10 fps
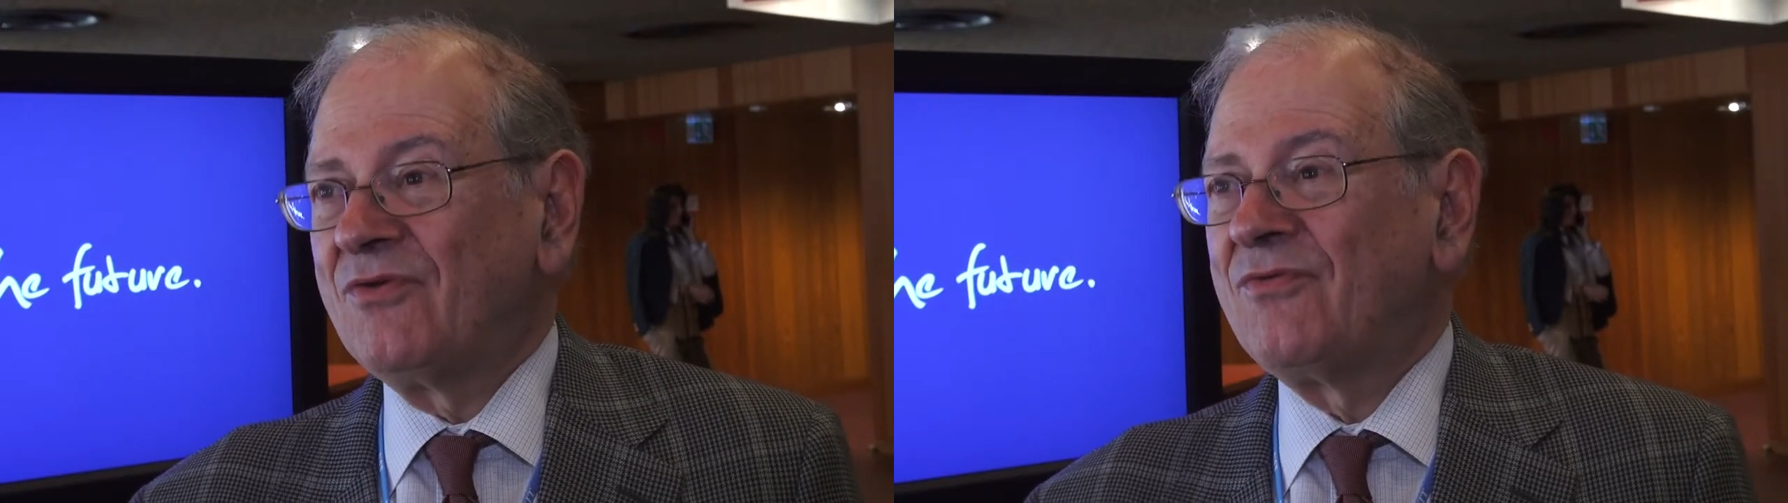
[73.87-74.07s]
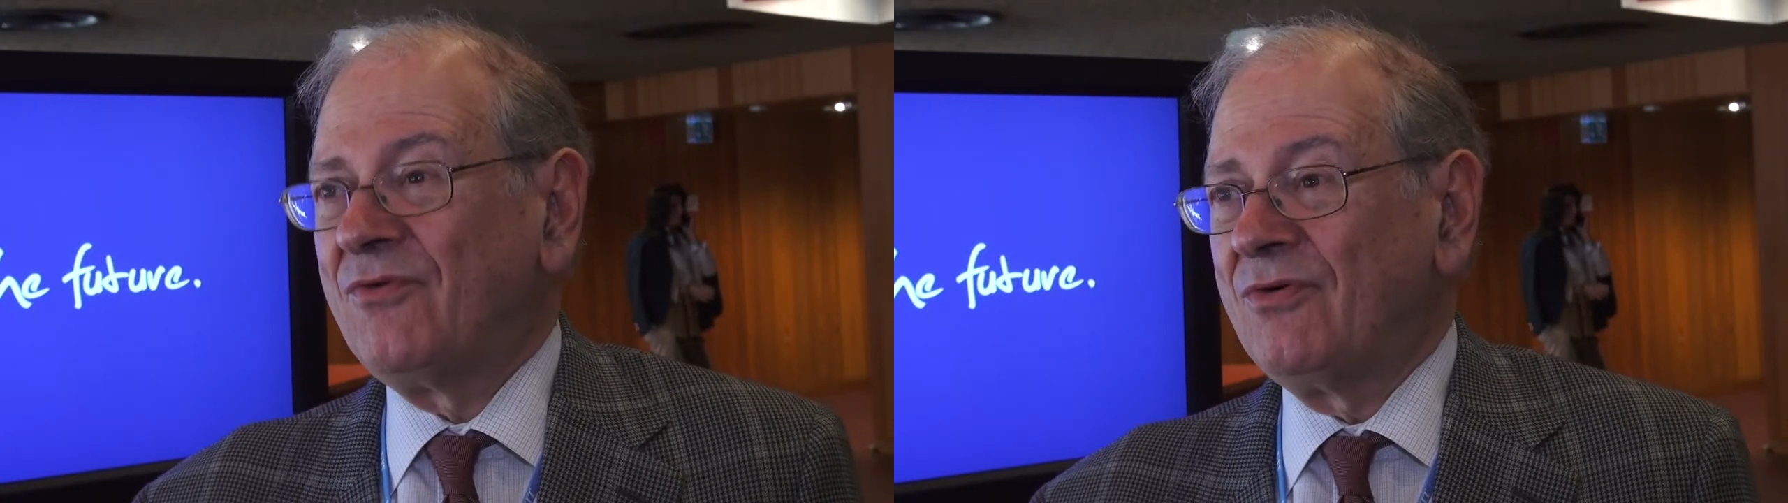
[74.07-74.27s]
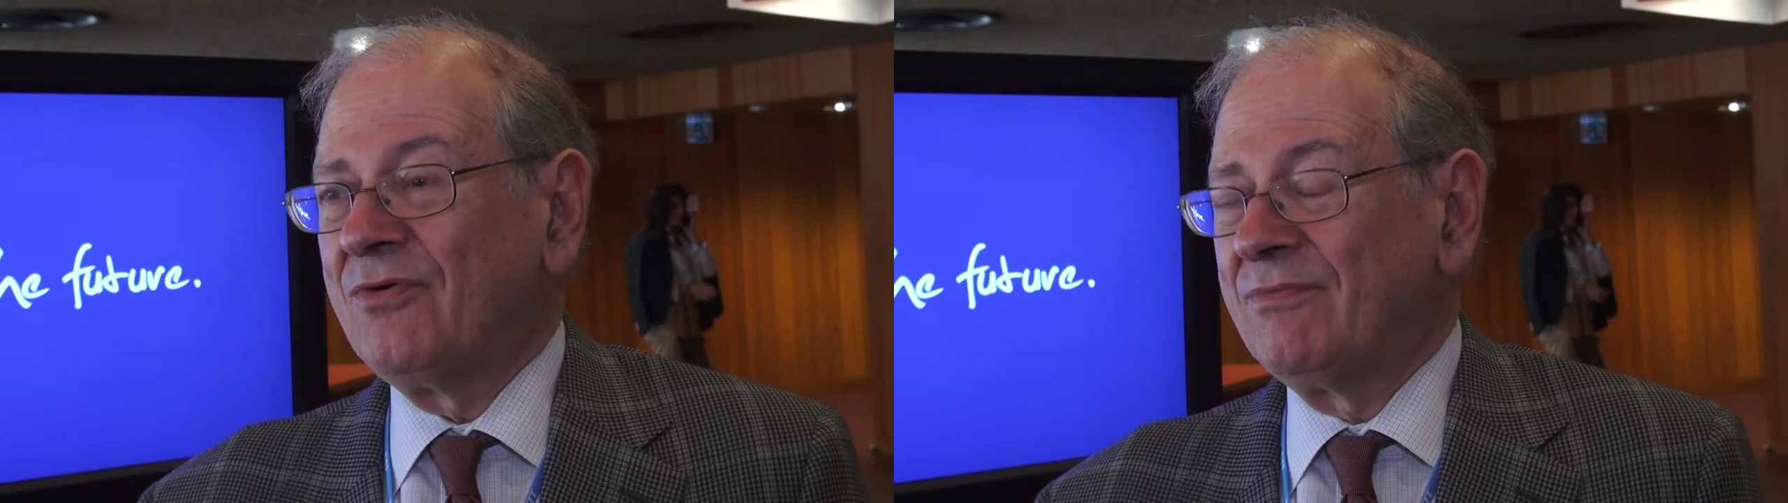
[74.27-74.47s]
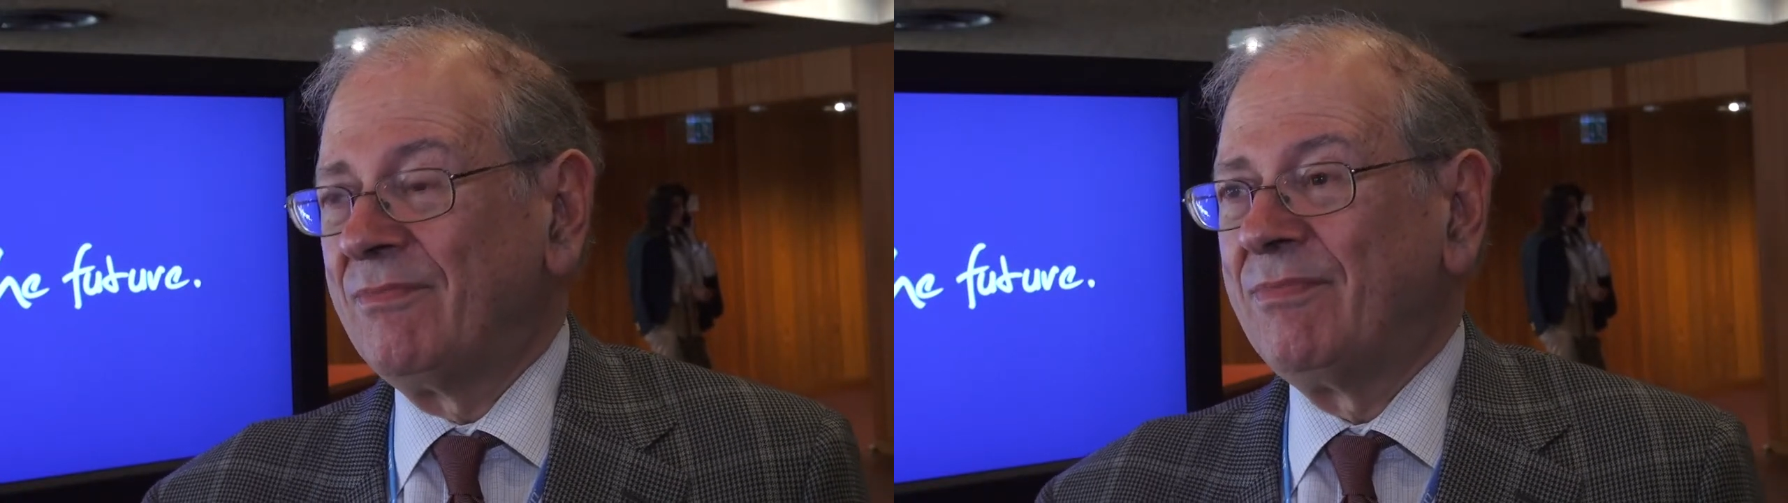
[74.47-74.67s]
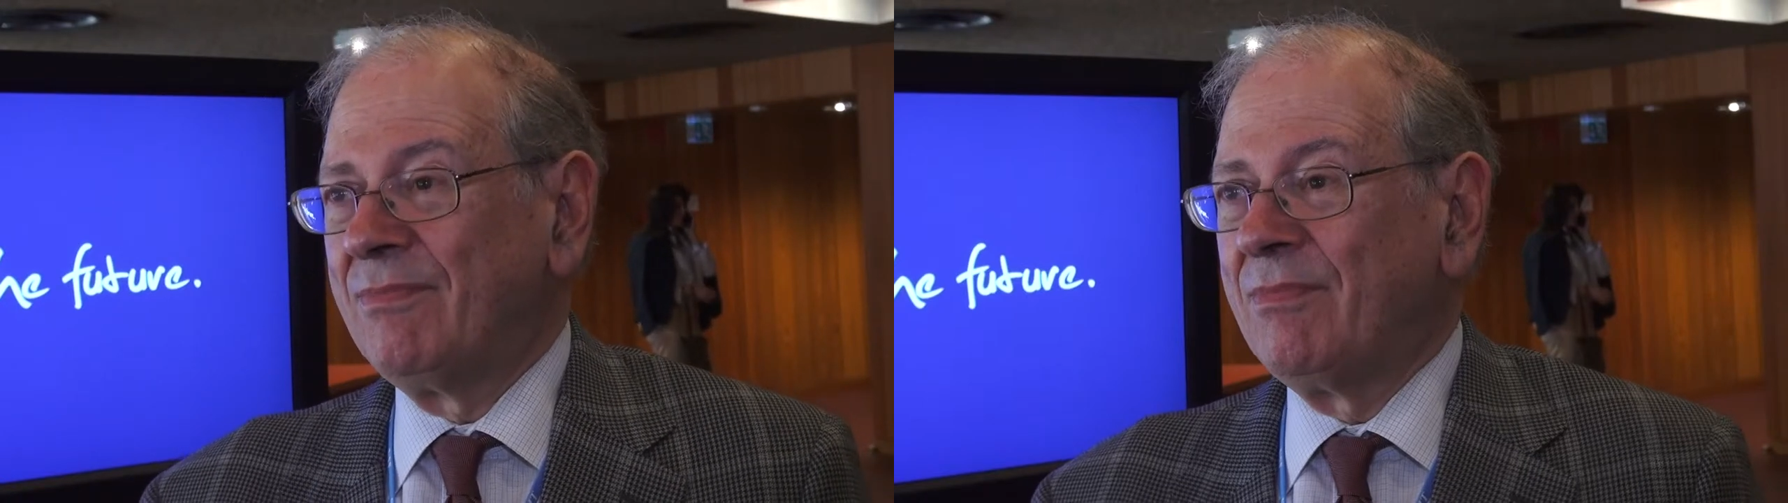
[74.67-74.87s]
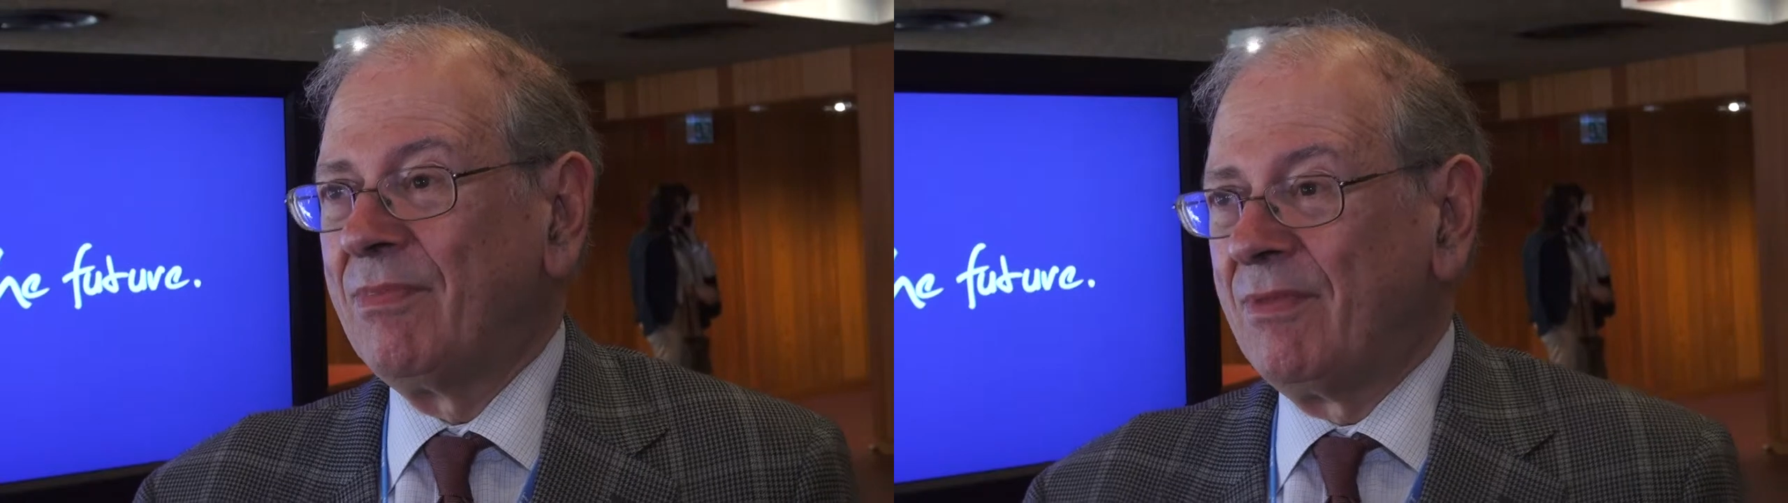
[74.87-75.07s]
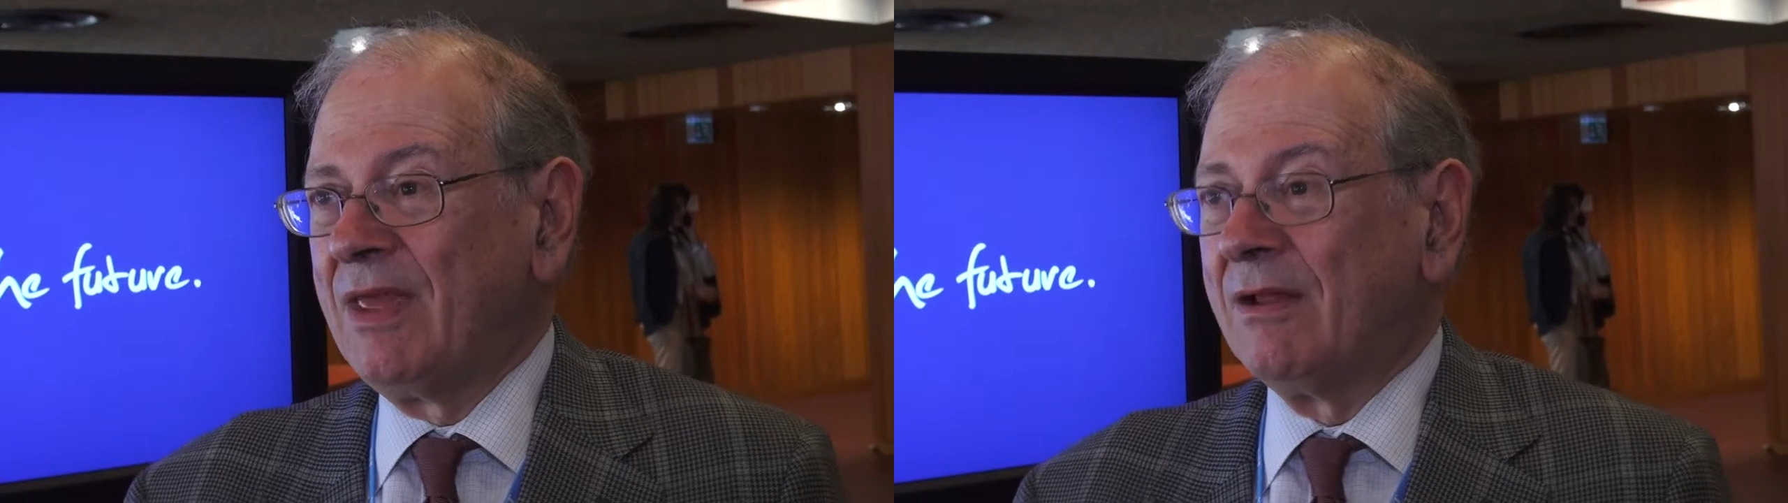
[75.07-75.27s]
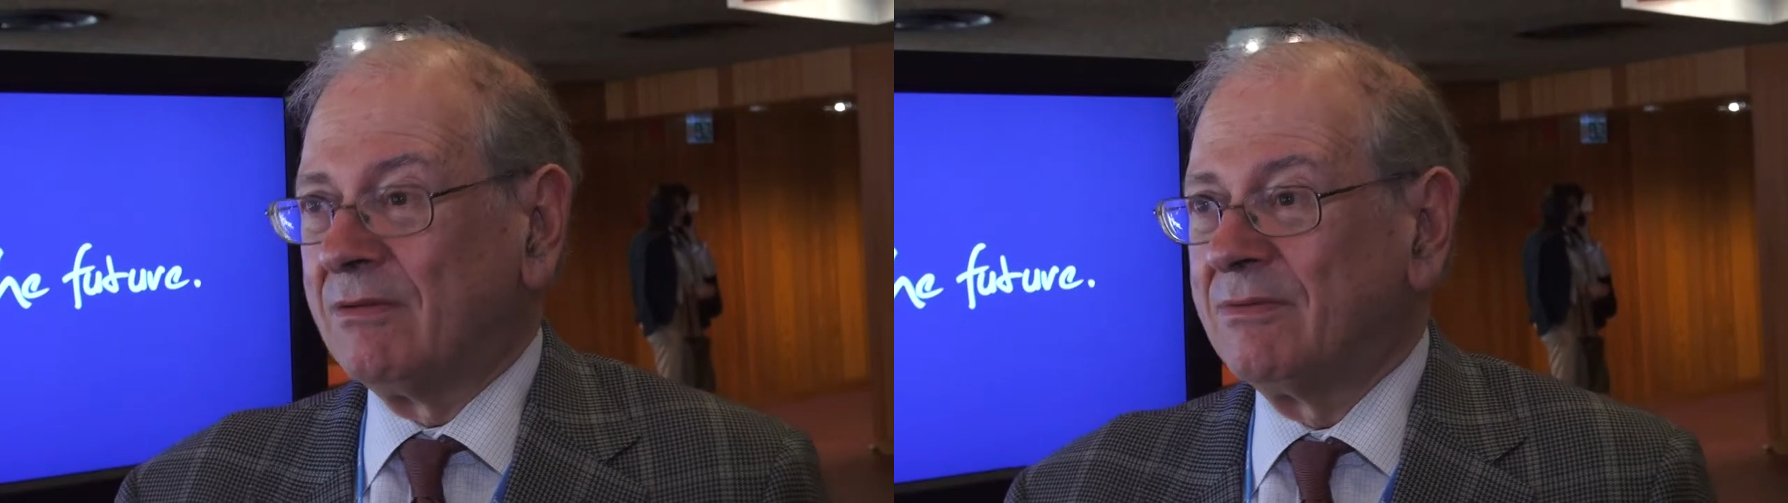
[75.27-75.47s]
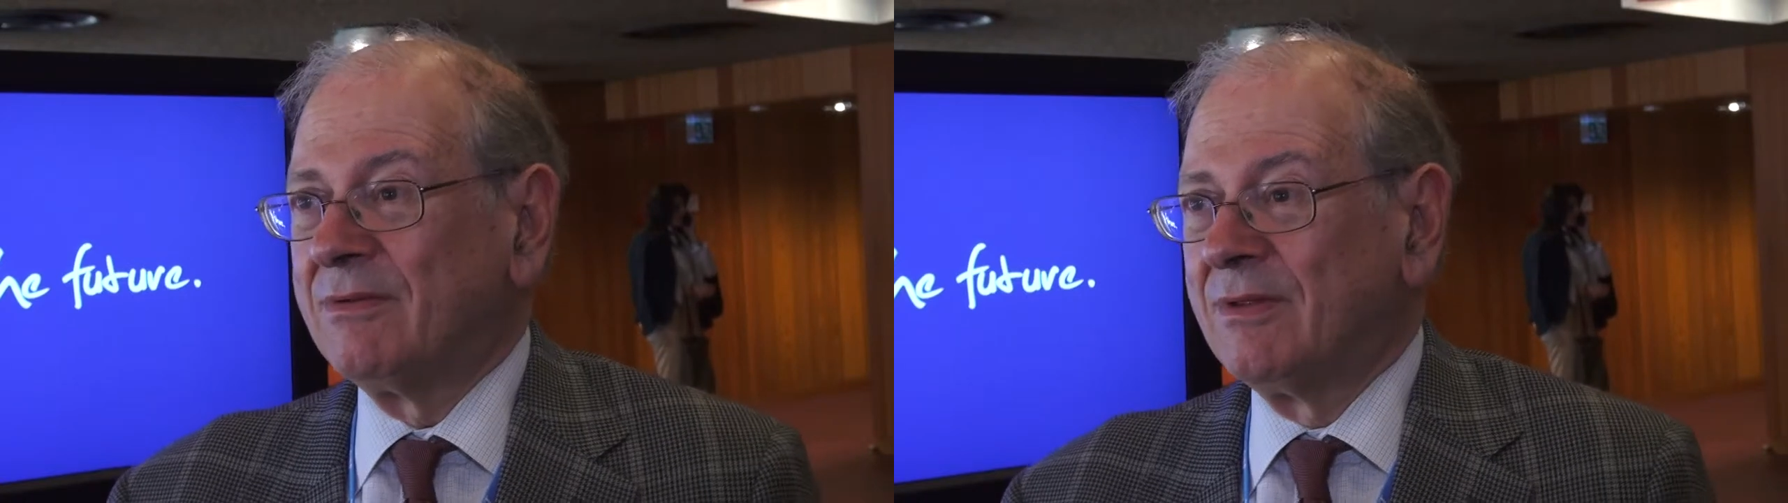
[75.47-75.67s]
for ill.